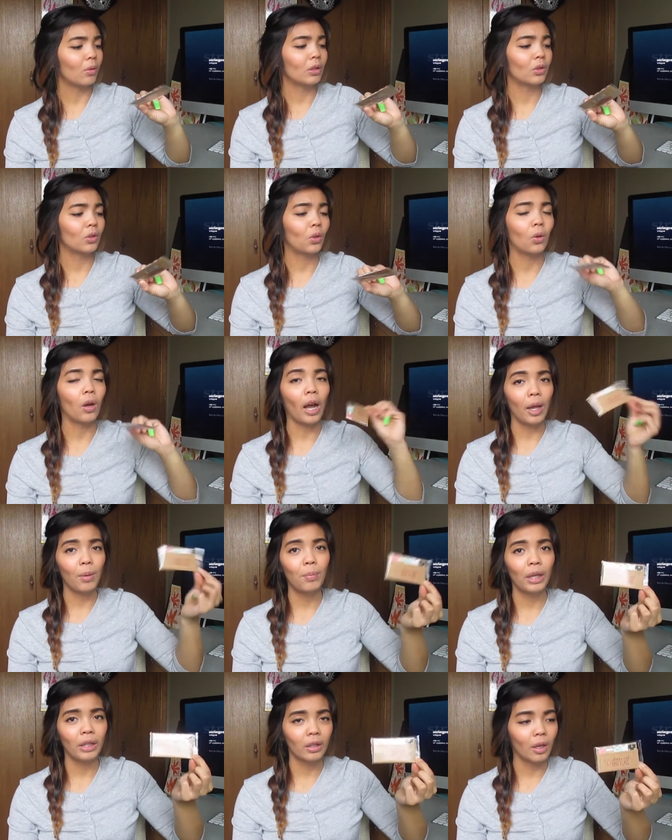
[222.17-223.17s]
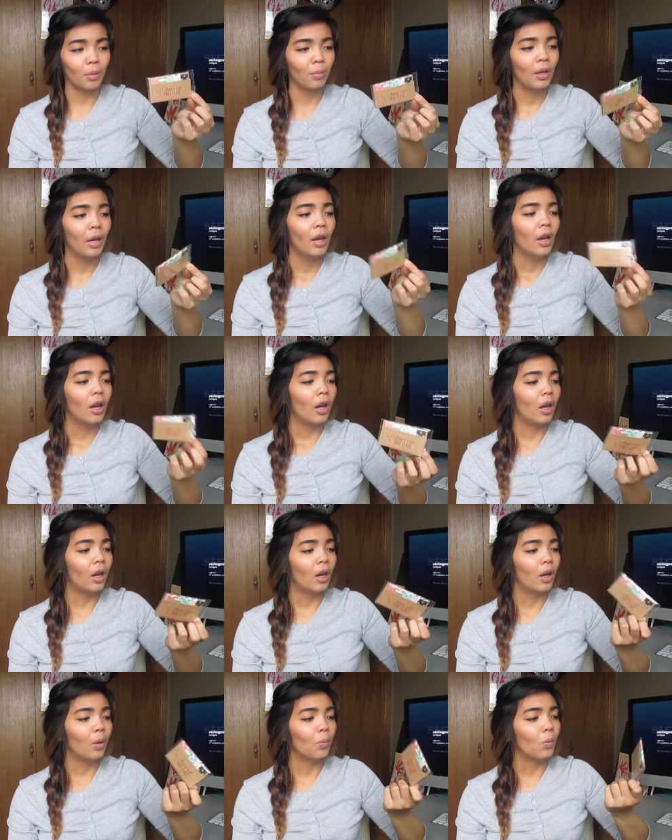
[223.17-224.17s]
And so I picked up
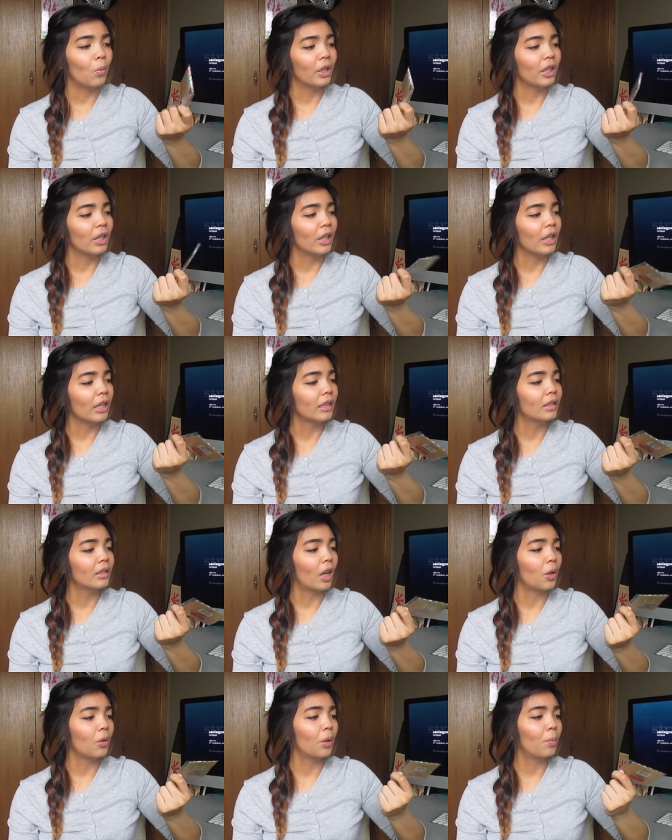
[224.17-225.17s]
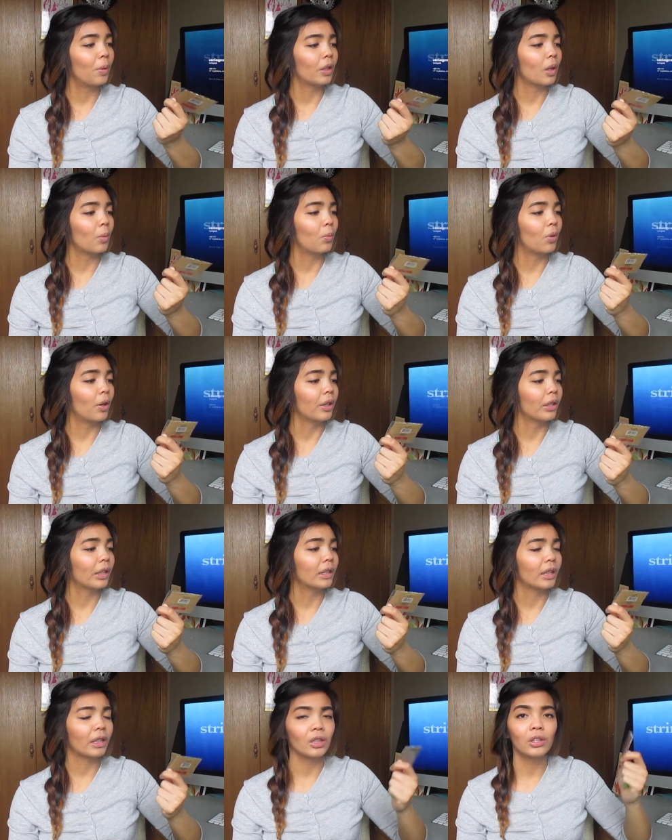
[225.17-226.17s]
um, one of these. I only picked up one
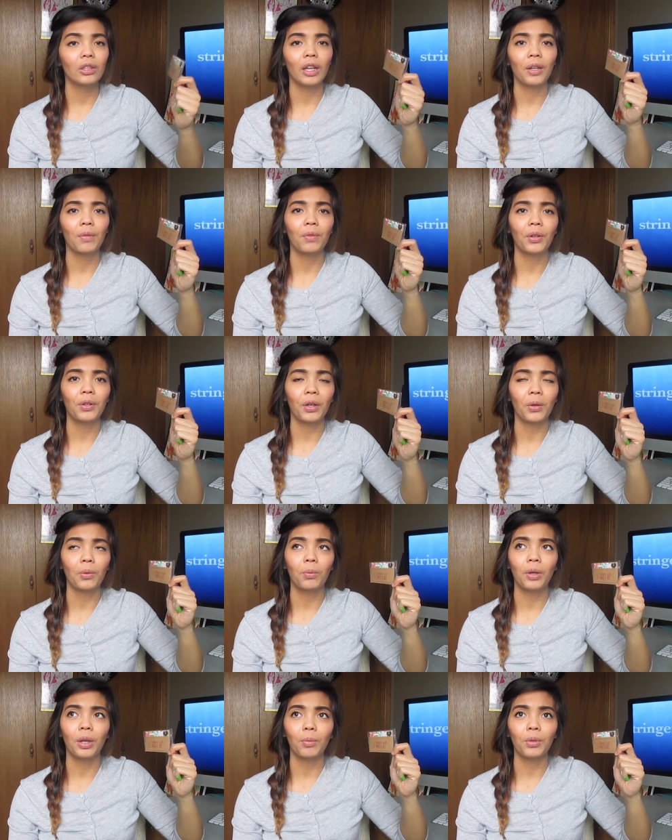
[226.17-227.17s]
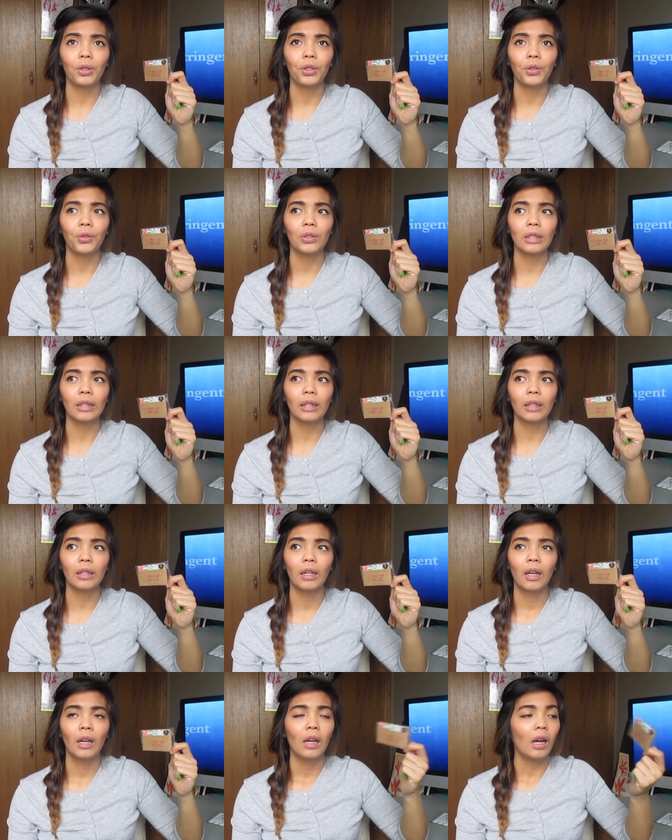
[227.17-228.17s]
because I just got to figure out where I'm going to use it.
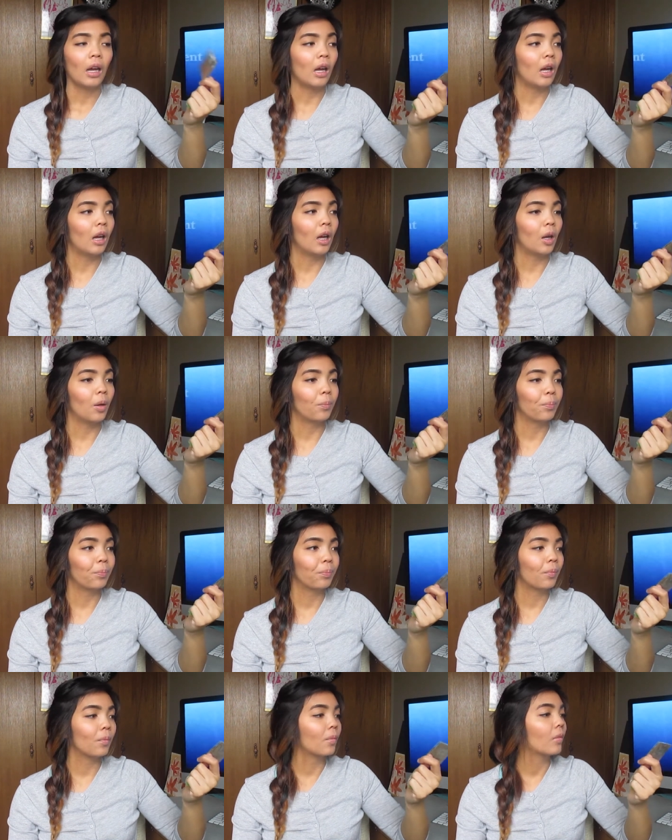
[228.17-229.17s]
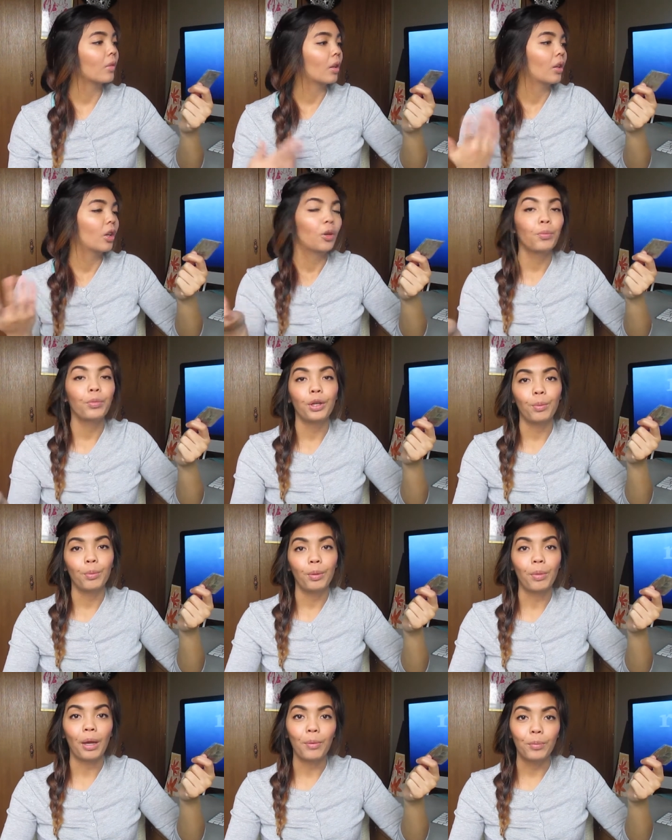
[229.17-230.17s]
Um, put them
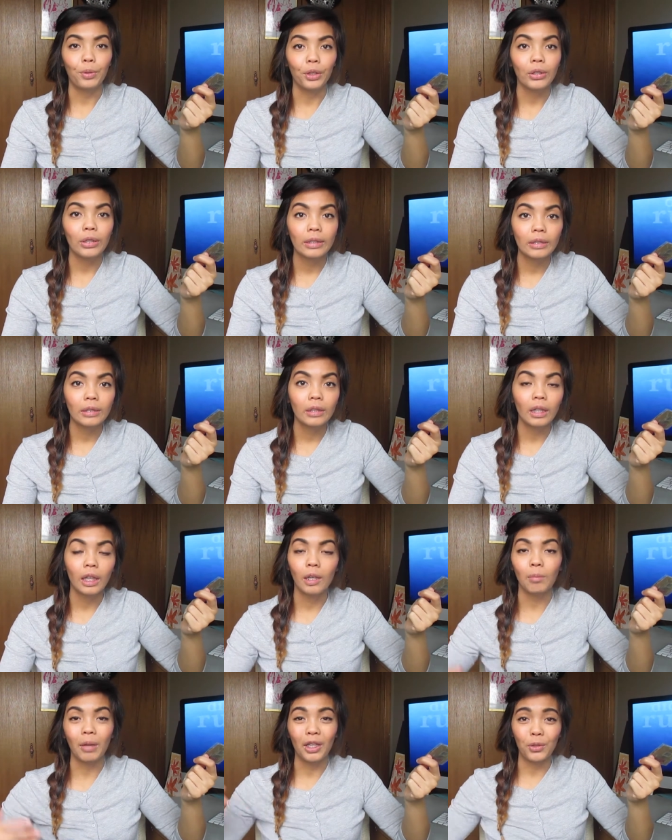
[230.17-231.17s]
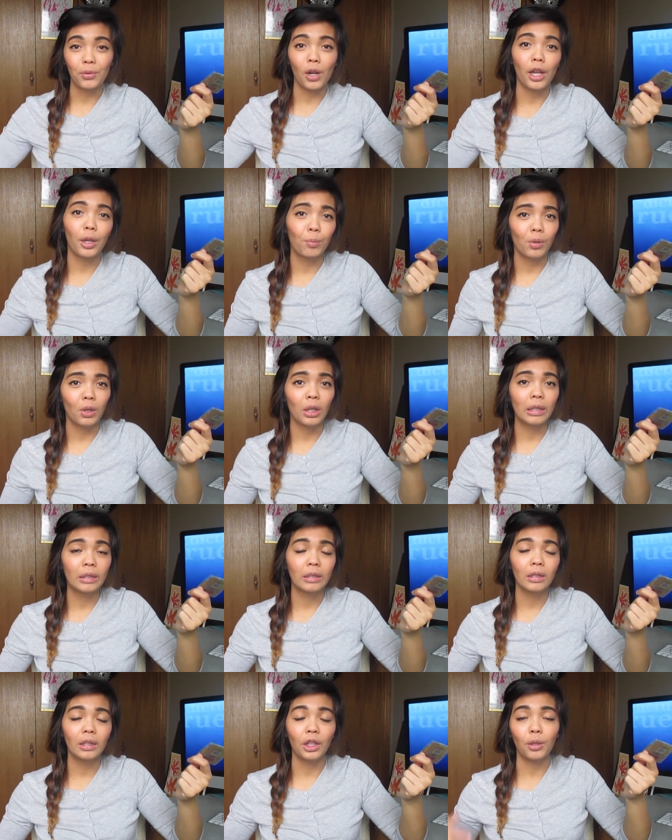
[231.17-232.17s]
in my books, in my drawing
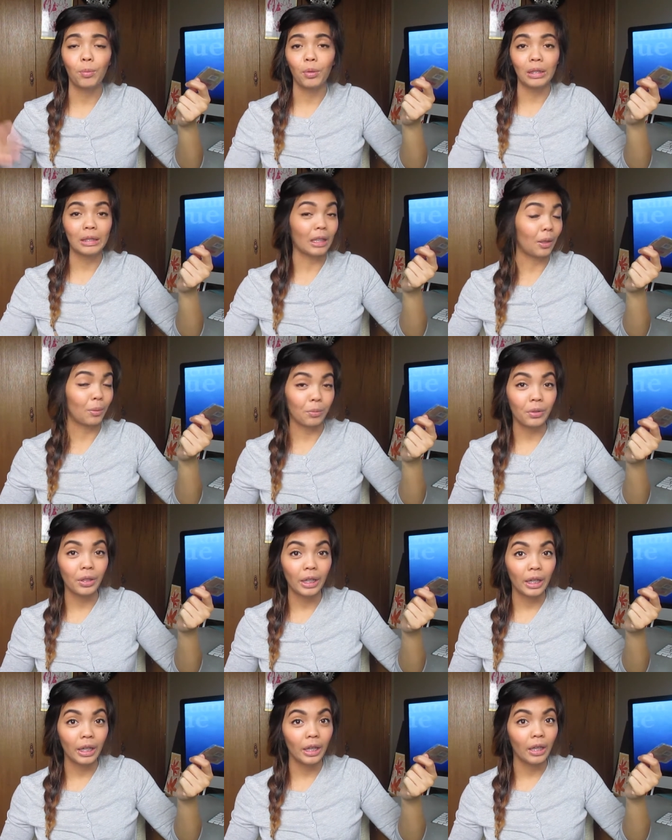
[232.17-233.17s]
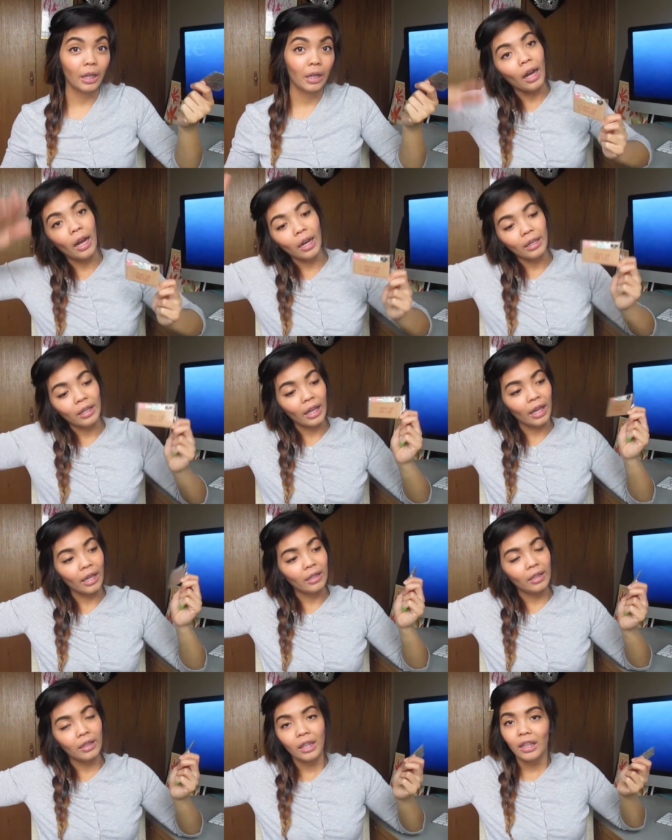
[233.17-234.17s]
books, in the books that I'm reading.
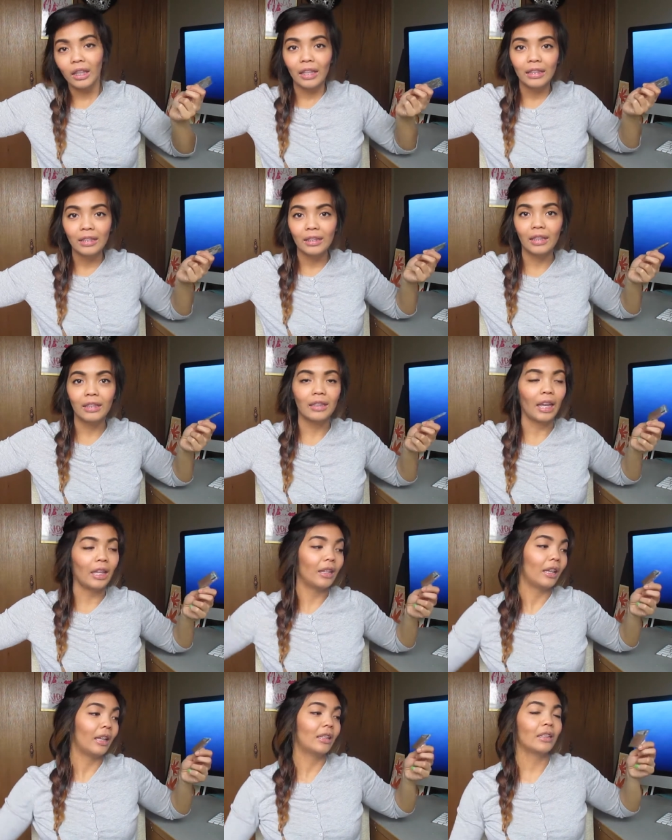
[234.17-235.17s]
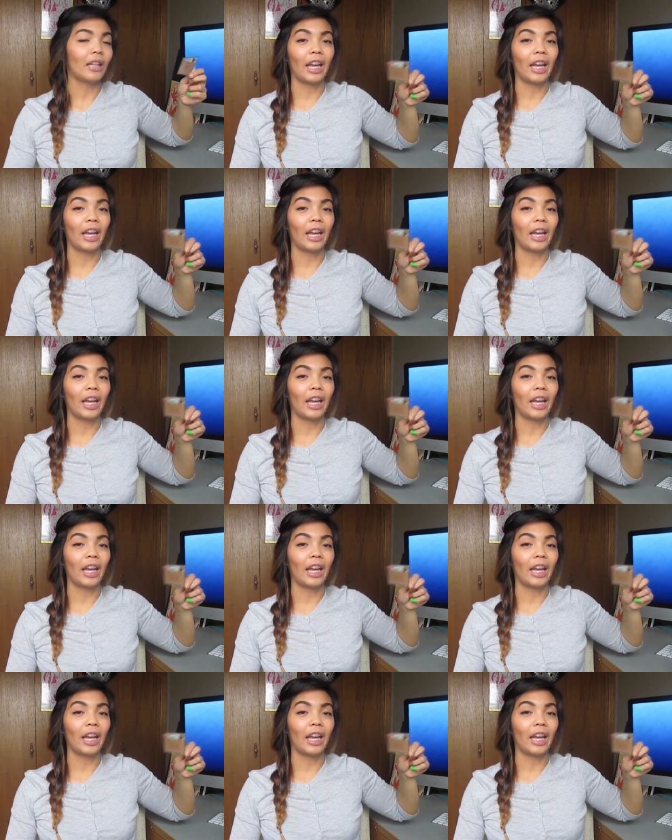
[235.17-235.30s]
Again, the list is endless.